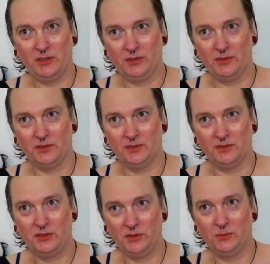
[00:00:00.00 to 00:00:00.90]
you
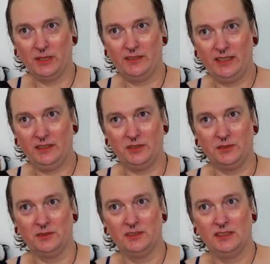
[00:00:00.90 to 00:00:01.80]
do what they
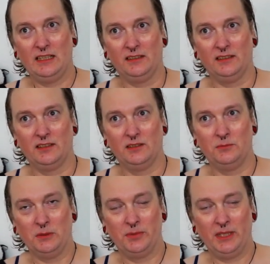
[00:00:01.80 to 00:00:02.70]
do. And
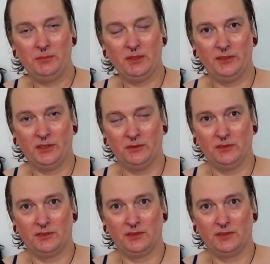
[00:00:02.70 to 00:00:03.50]
when people don't